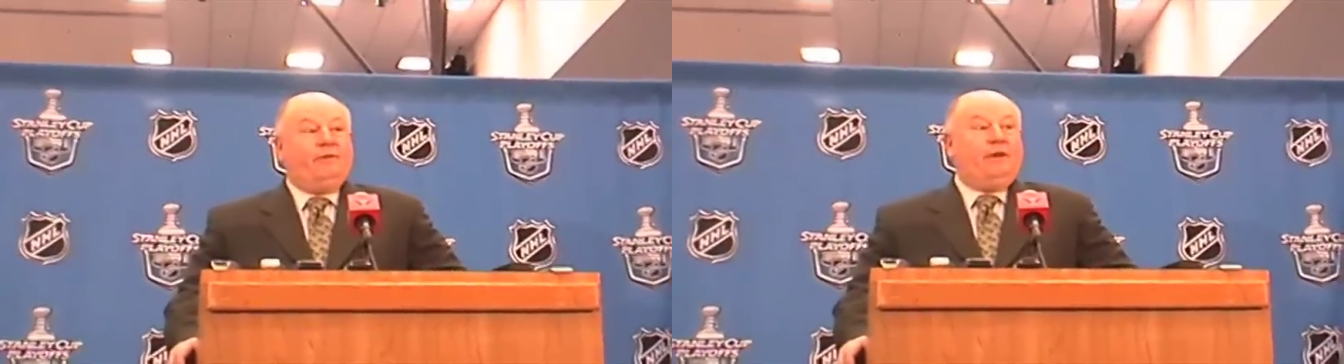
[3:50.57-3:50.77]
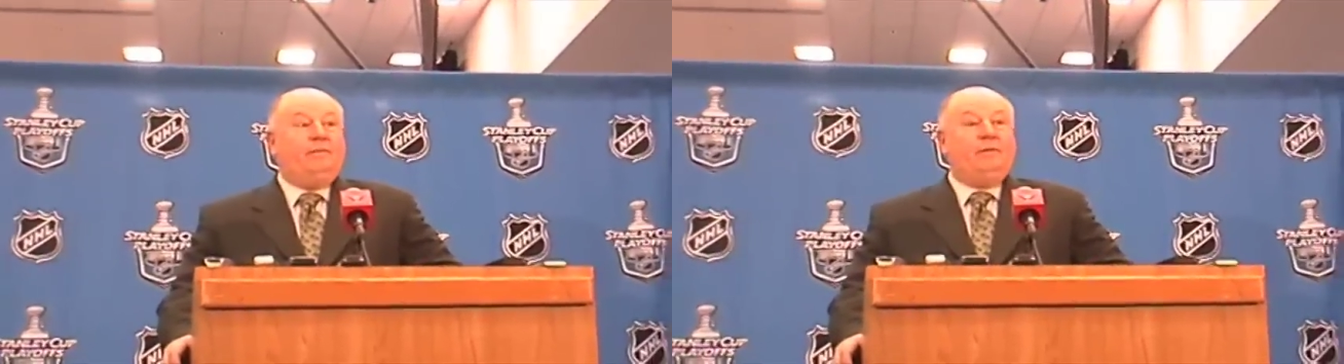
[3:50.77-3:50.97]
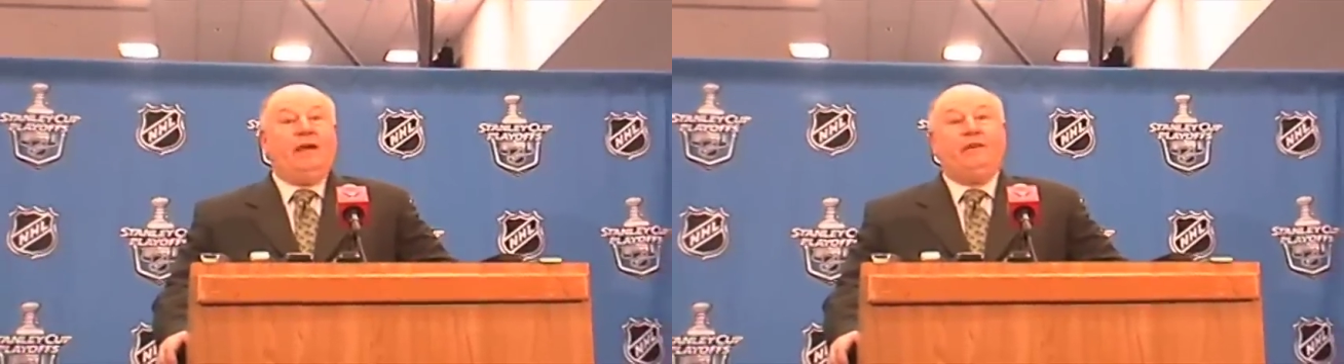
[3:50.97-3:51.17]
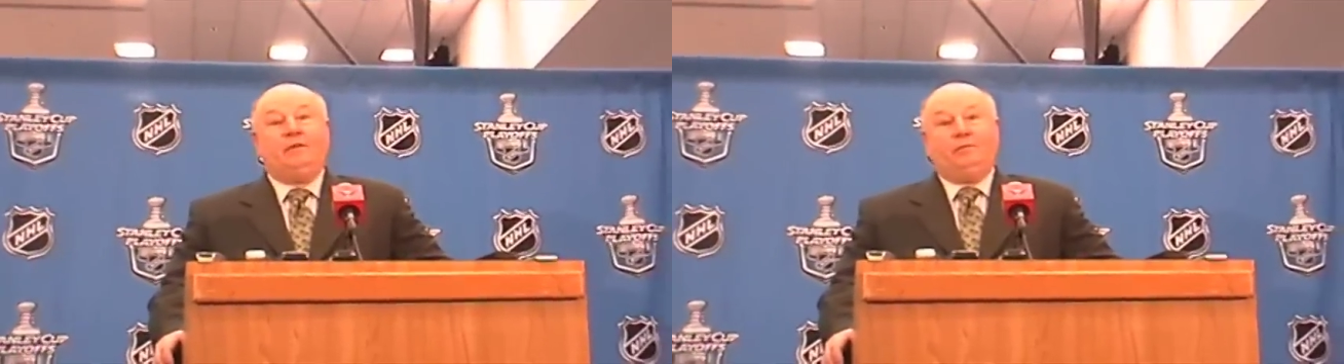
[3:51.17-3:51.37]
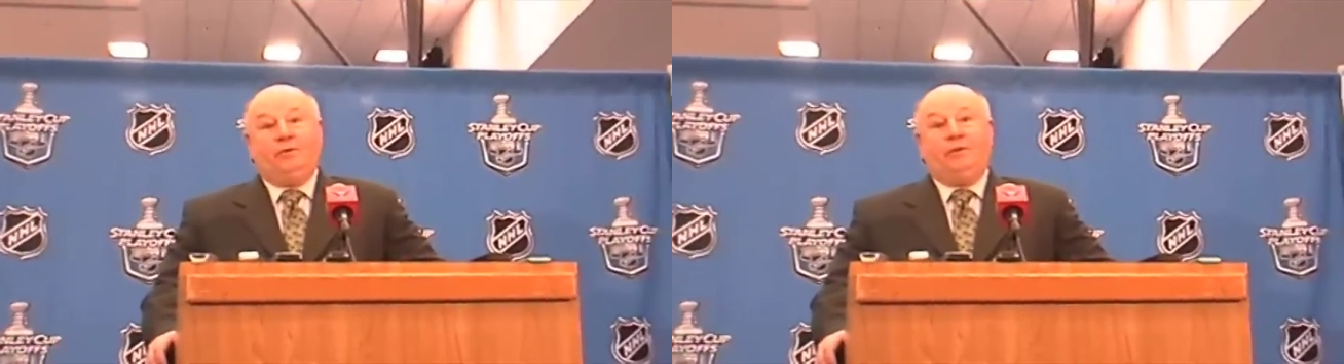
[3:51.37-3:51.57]
for him to
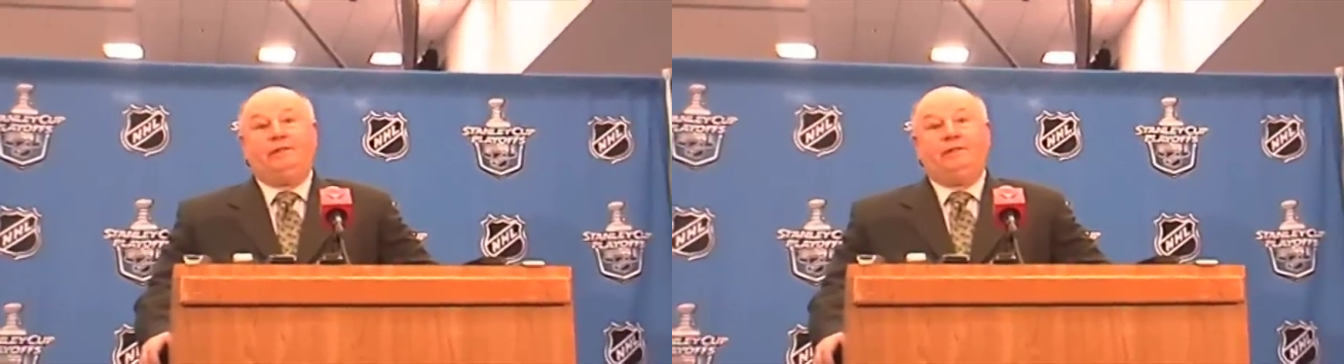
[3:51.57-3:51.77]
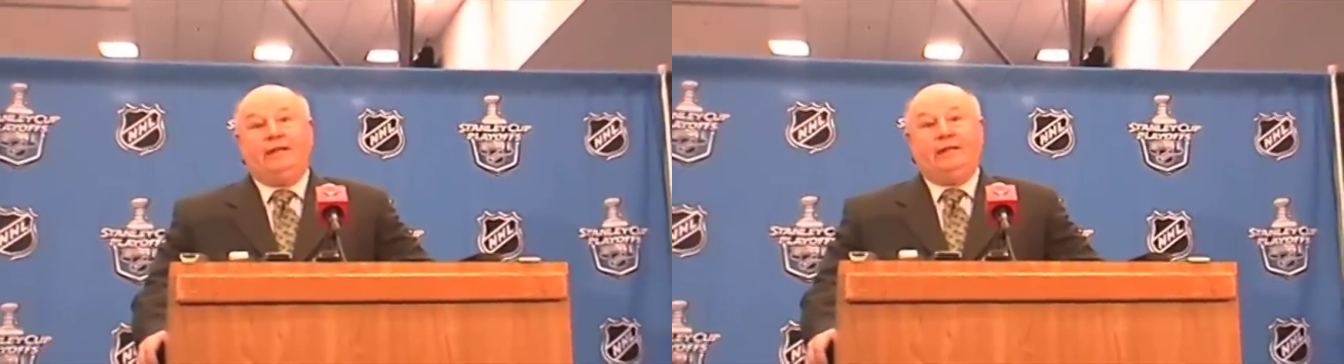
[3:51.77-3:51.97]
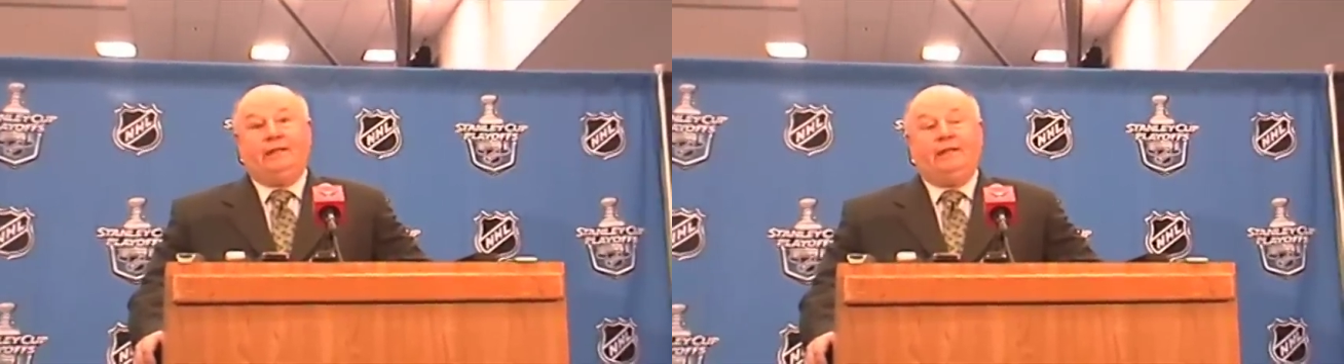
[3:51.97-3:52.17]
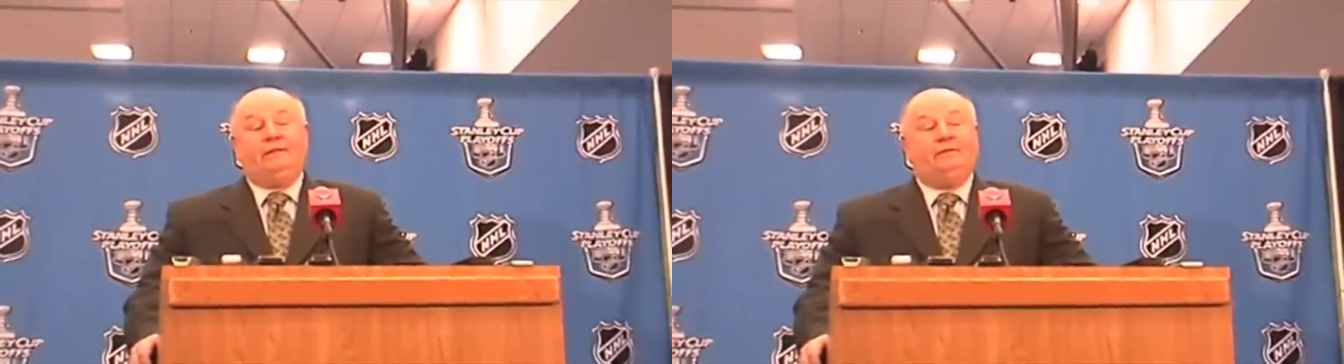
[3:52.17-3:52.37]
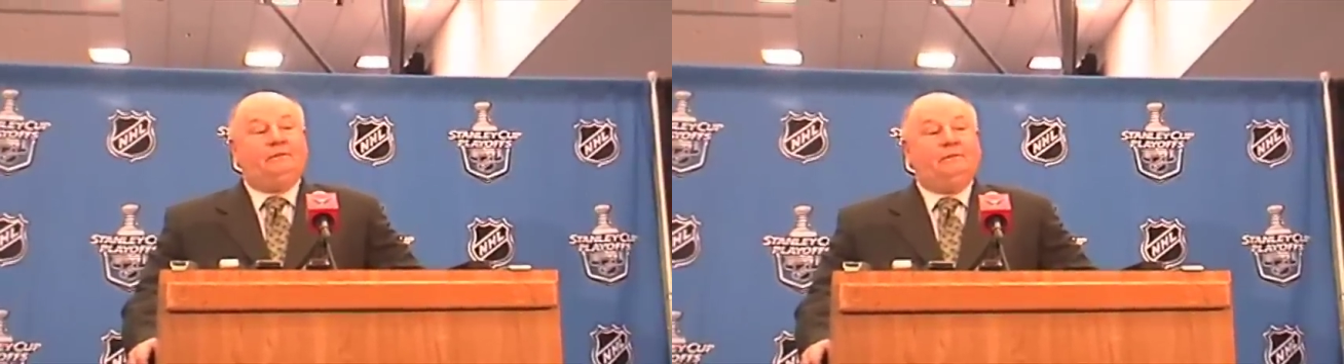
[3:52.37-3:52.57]
have the poise that he
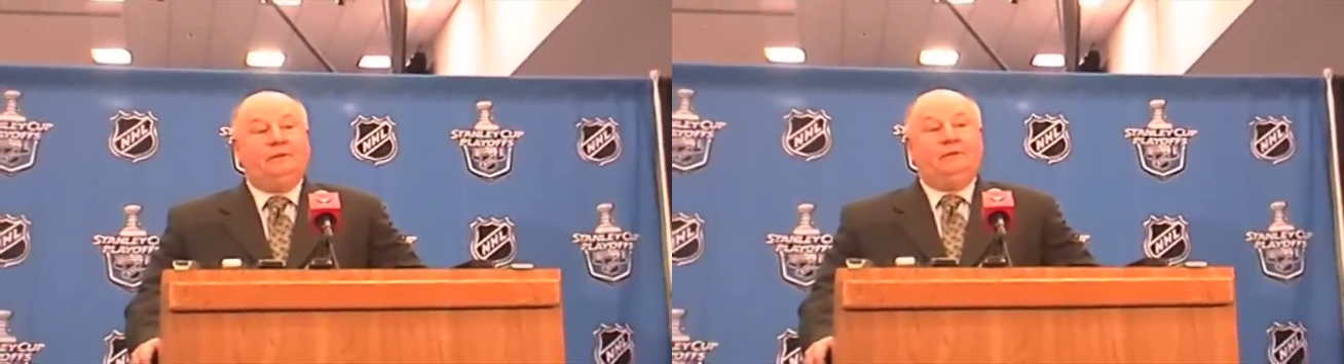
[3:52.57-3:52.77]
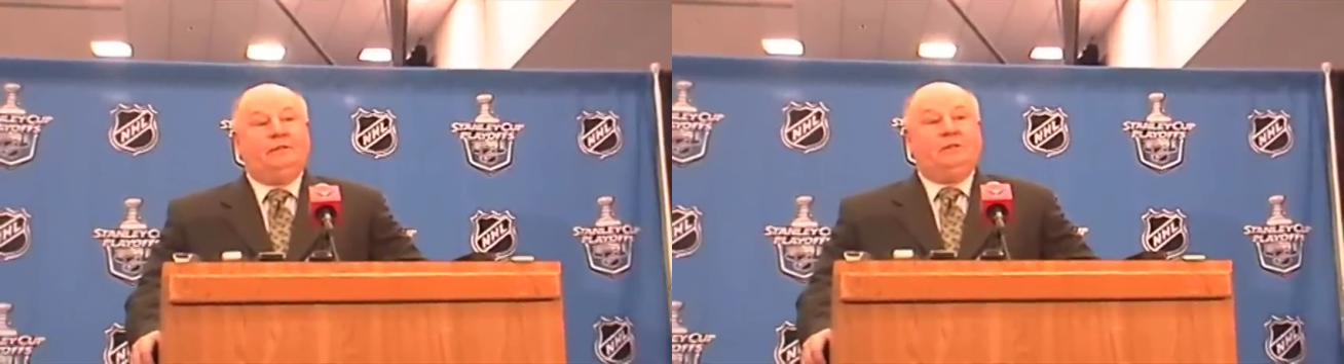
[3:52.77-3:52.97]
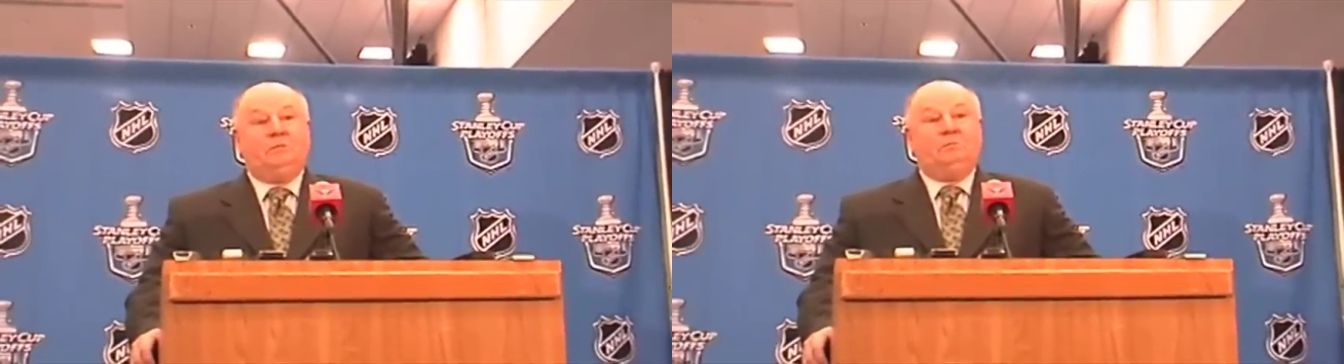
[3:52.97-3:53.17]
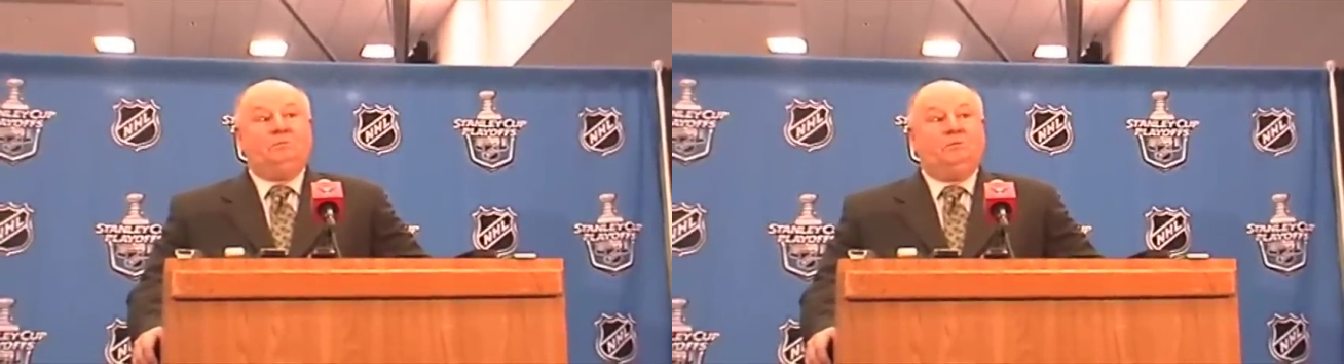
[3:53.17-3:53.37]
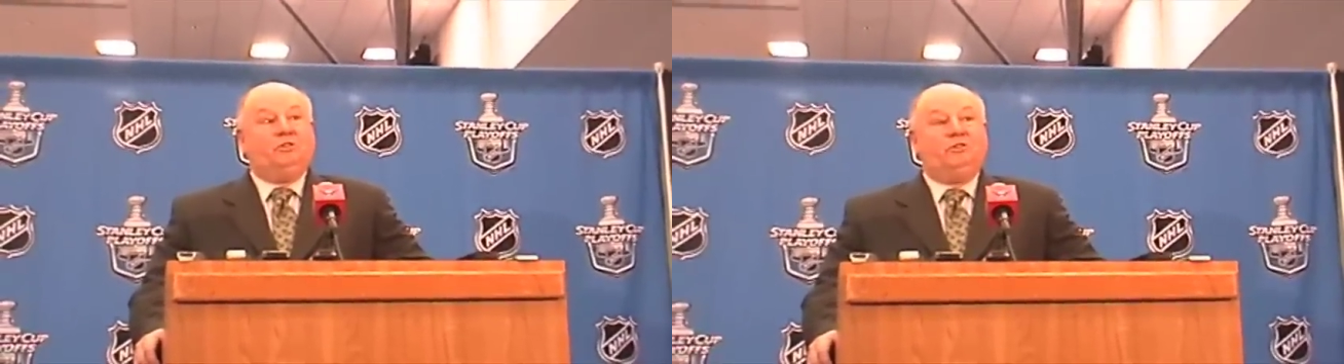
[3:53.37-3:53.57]
did
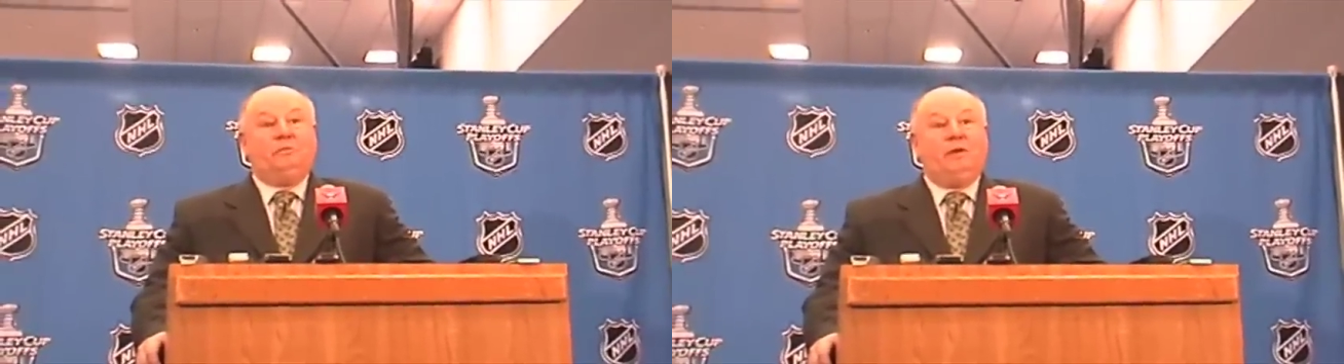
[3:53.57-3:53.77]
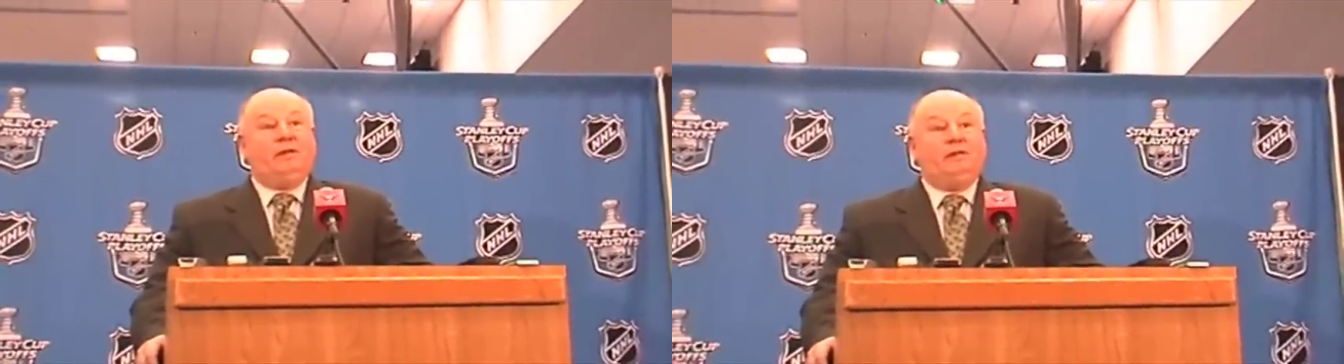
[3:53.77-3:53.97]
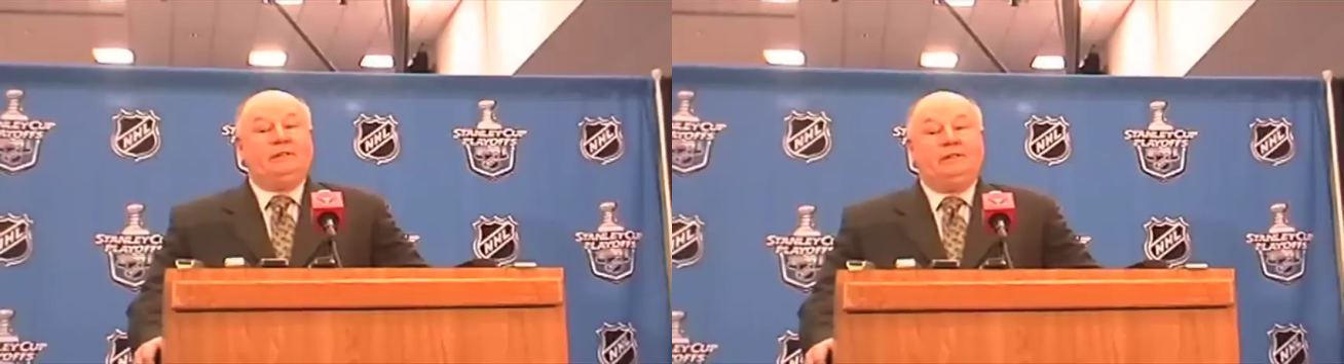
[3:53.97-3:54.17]
was tremendous.